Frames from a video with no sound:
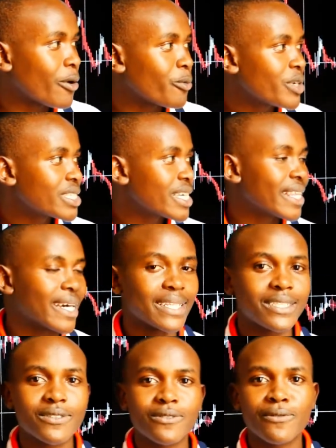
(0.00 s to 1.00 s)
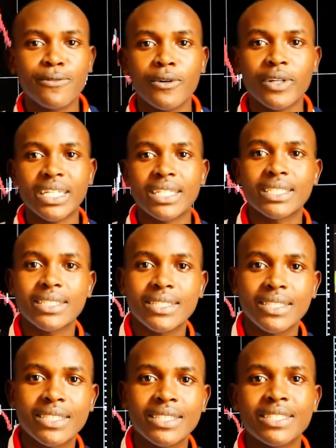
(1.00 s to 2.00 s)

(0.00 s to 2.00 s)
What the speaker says: we say that forex is